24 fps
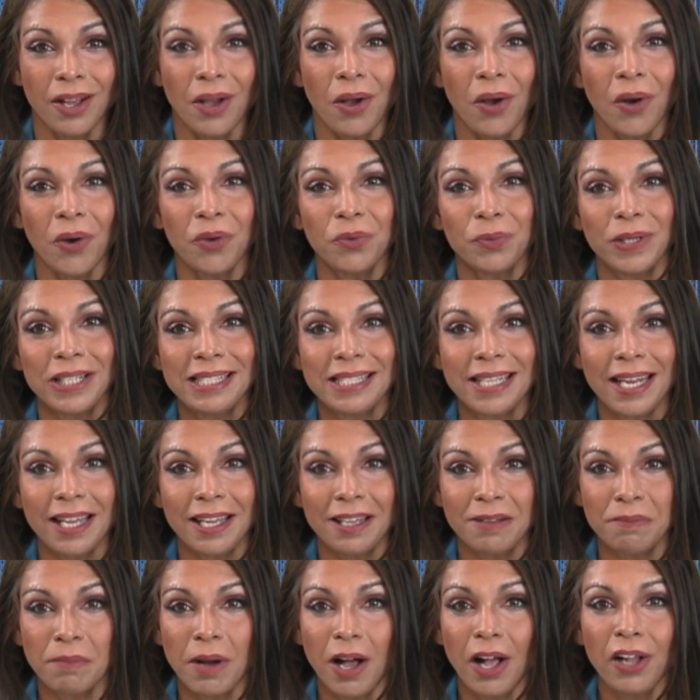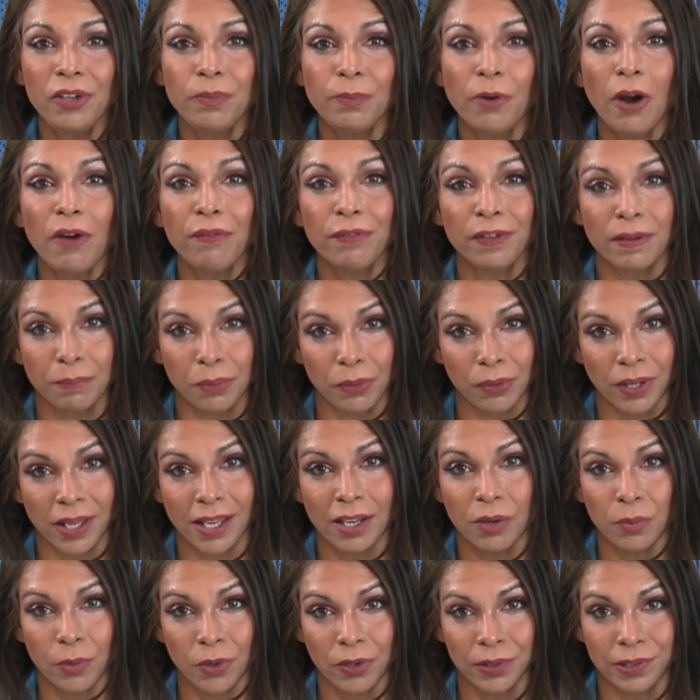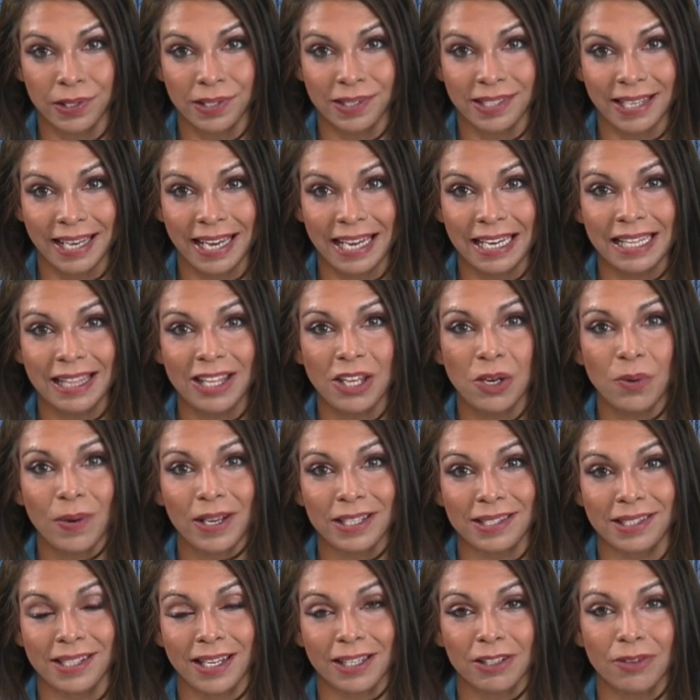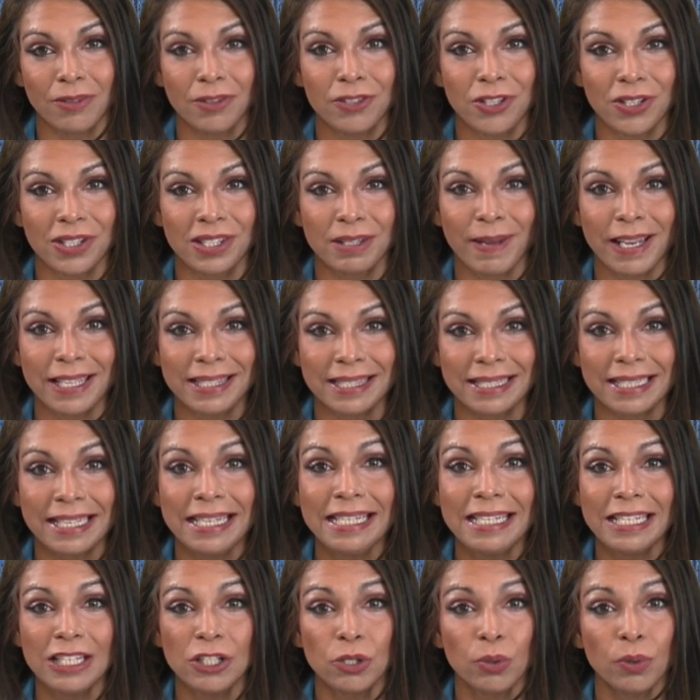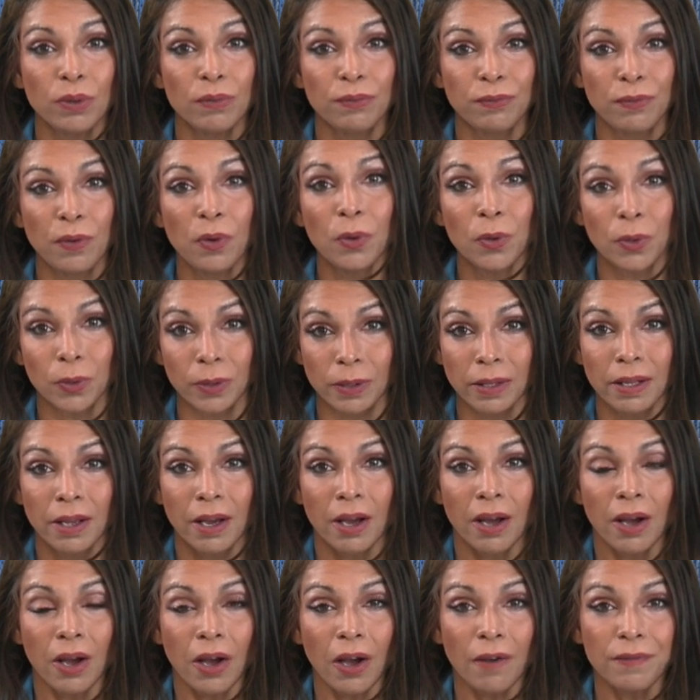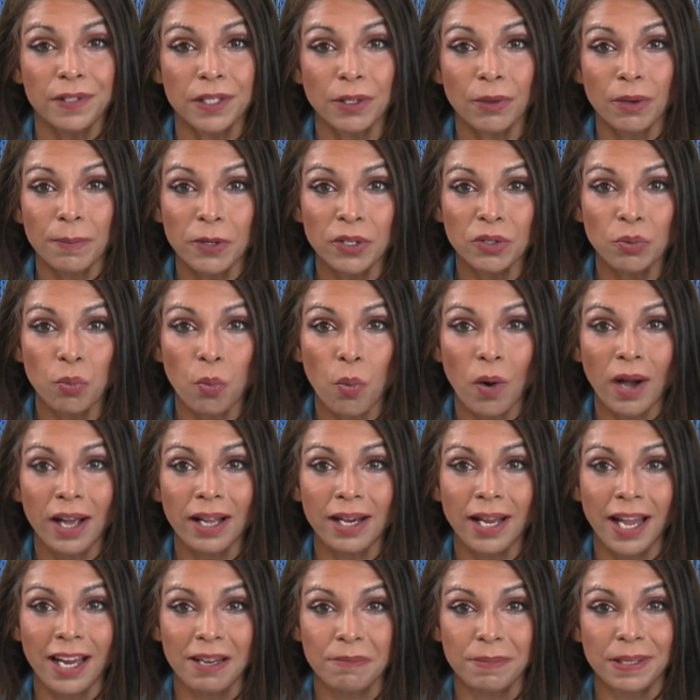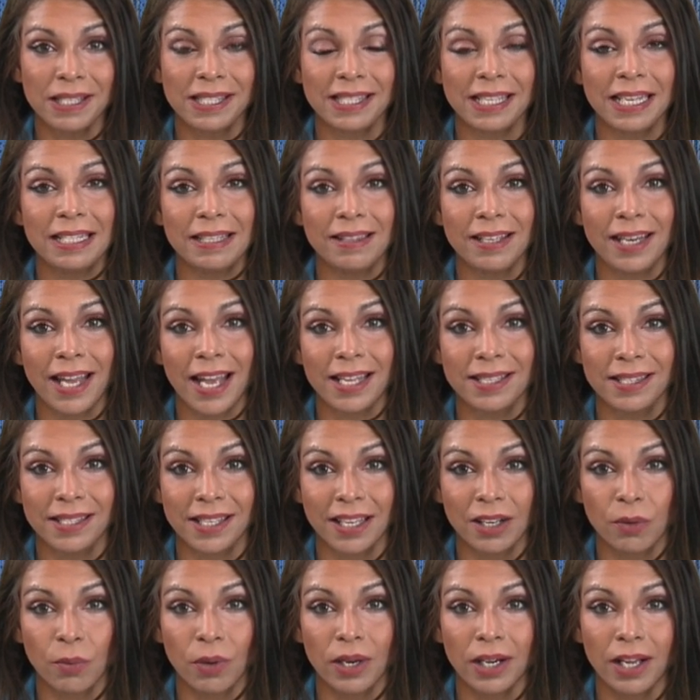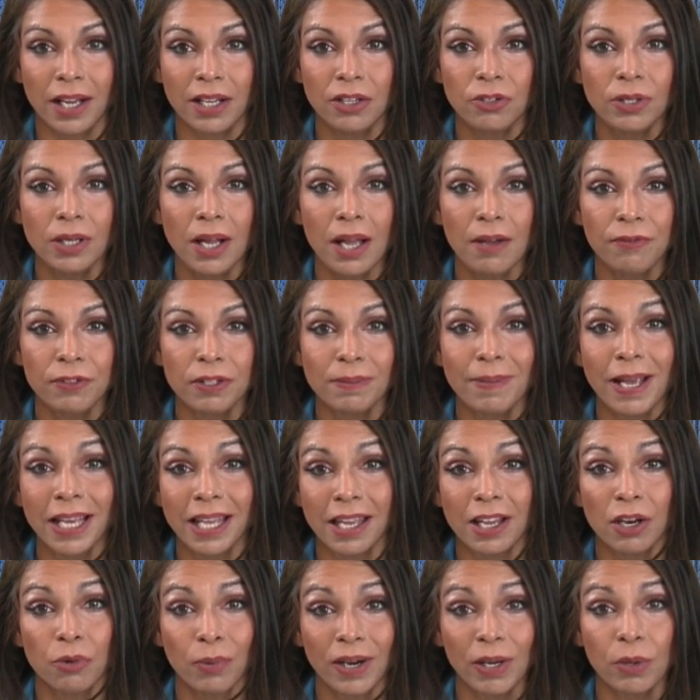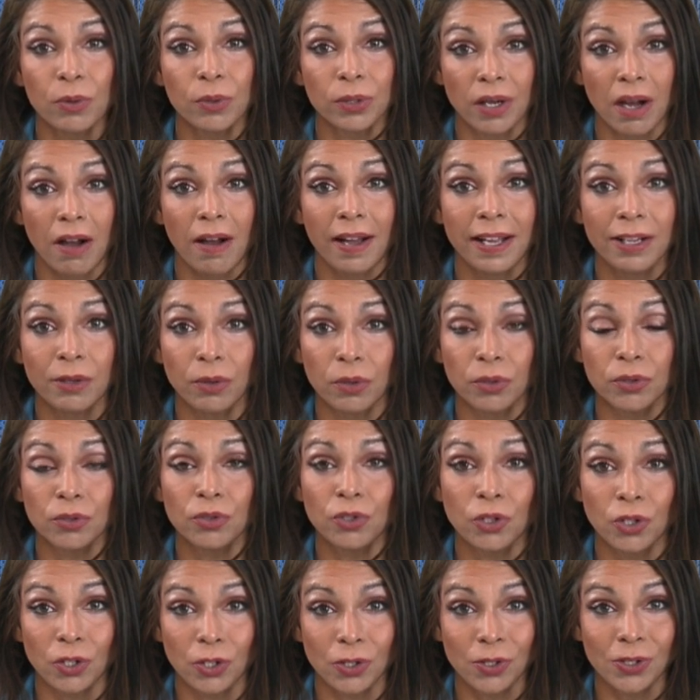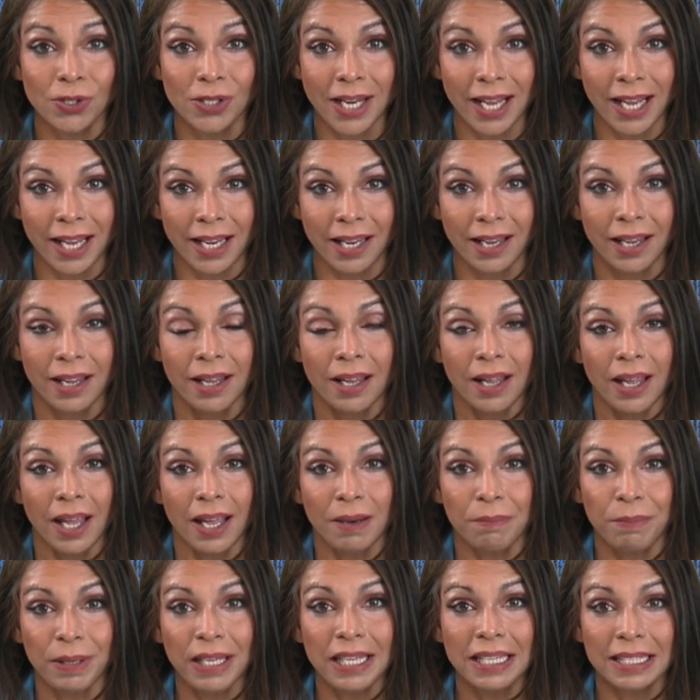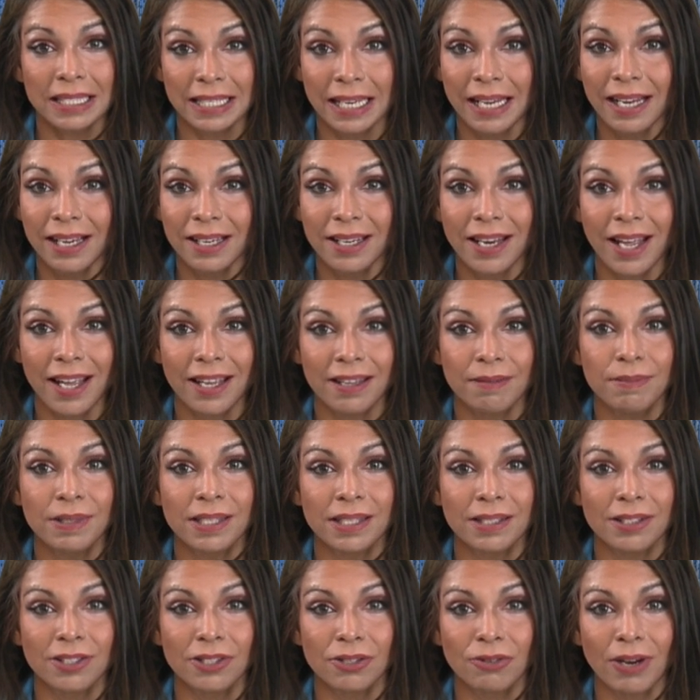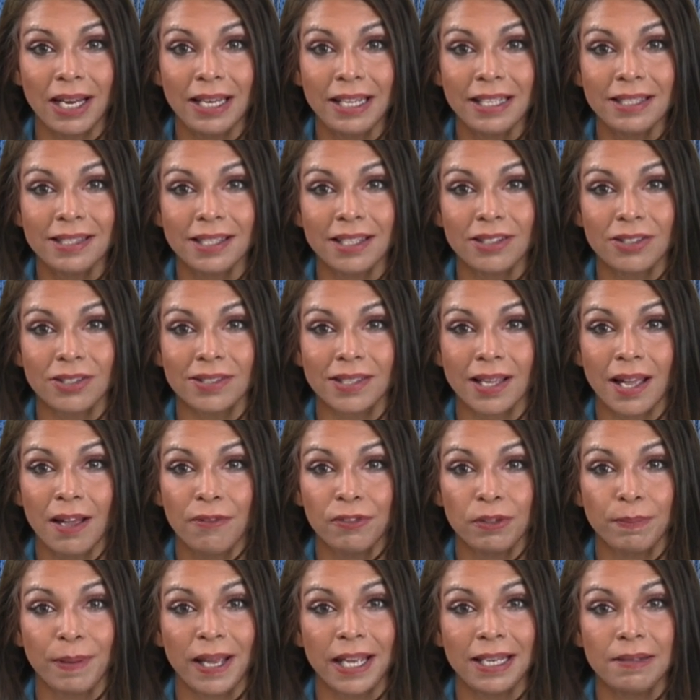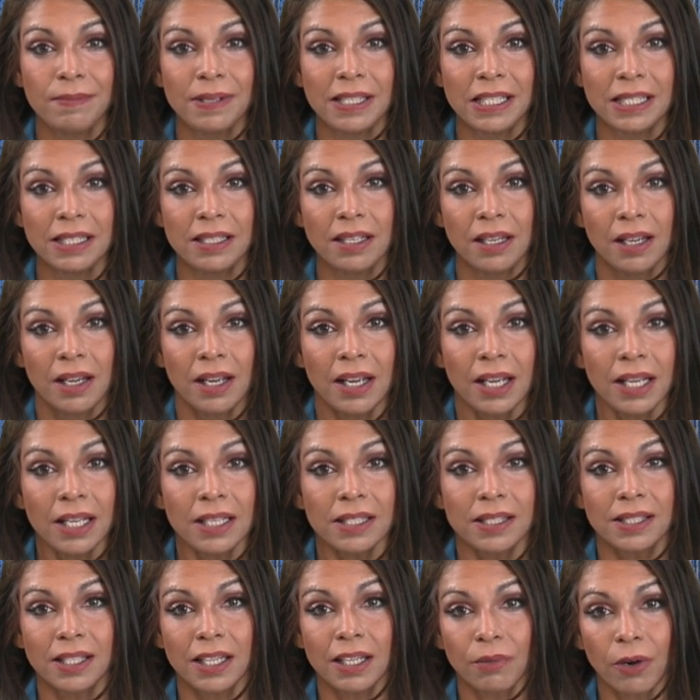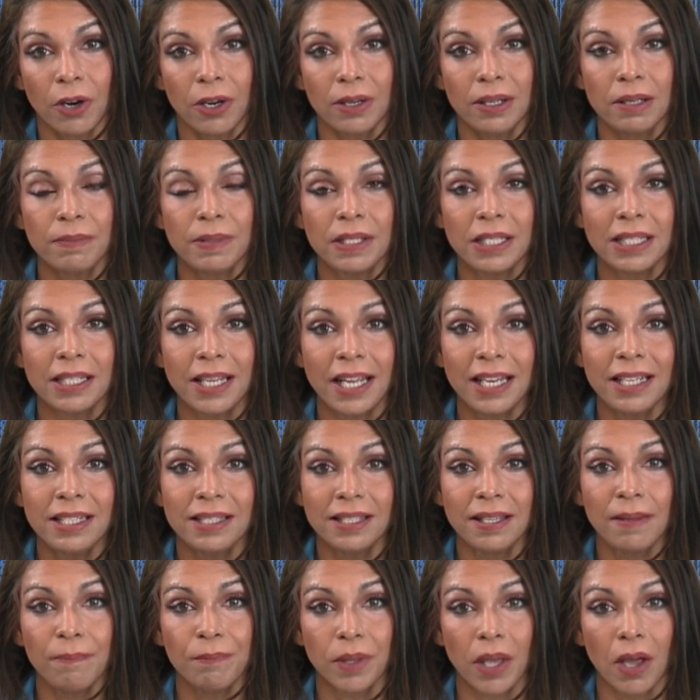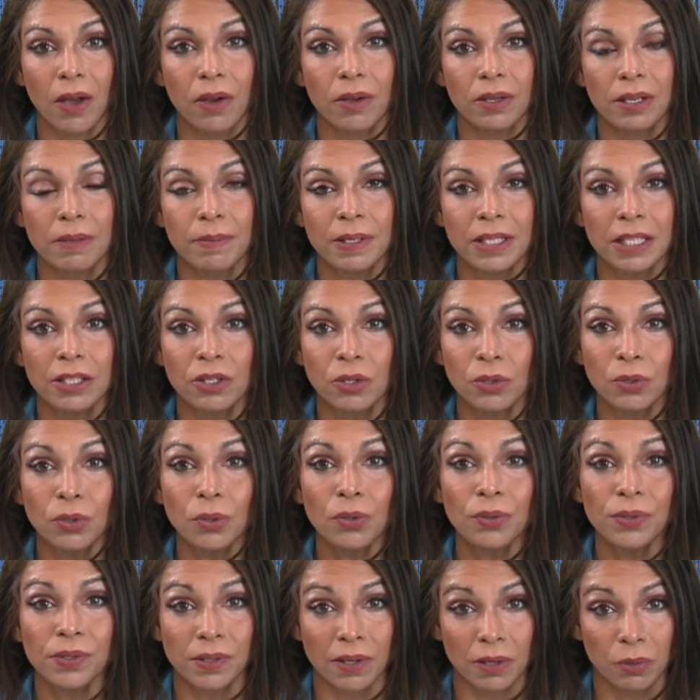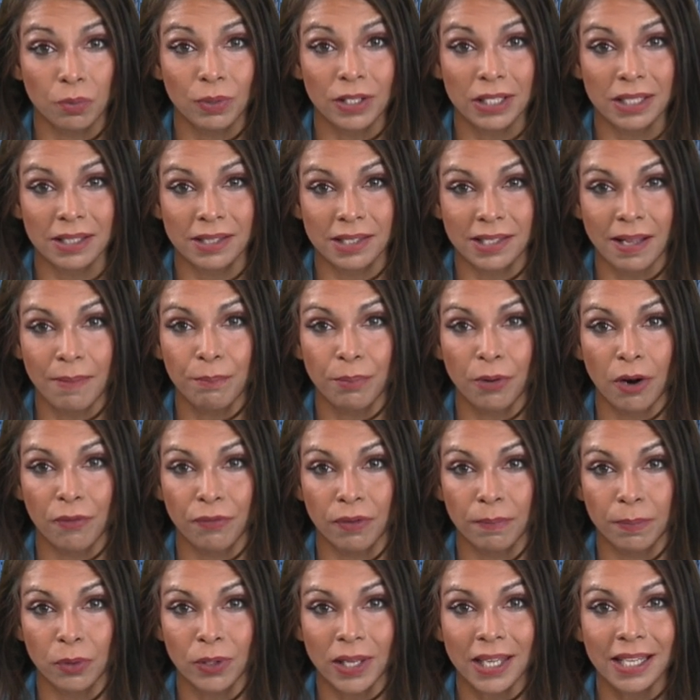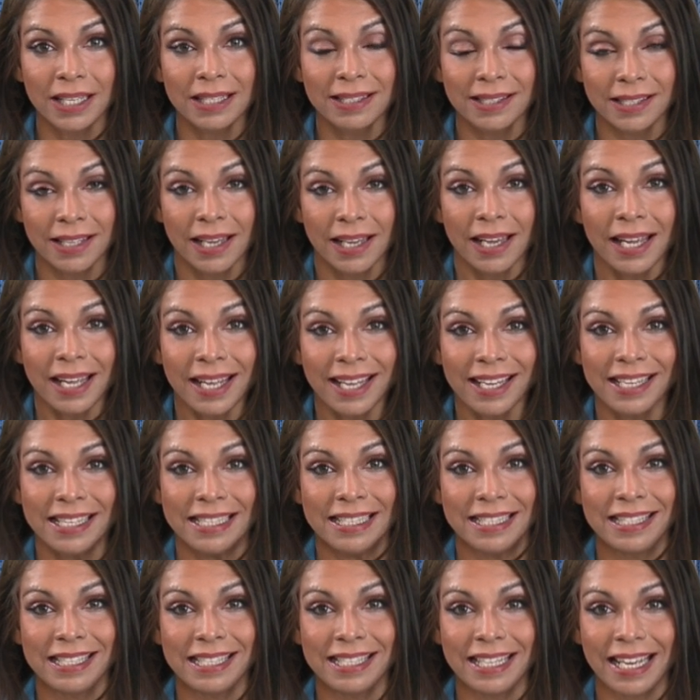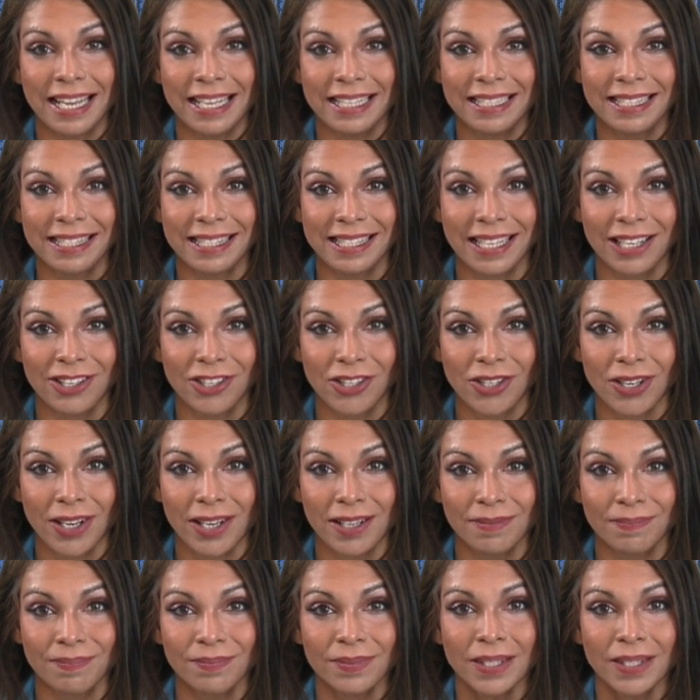On Wednesday, mild profit booking was seen in the US technology space, leading to a fall of 0.18% in the Nasdaq 100 after making a record high on Tuesday. And big tech names in Australia, such as Afterpay Limited, Xero Limited, and Zip Co Limited, could also witness some profit bookings in today's session.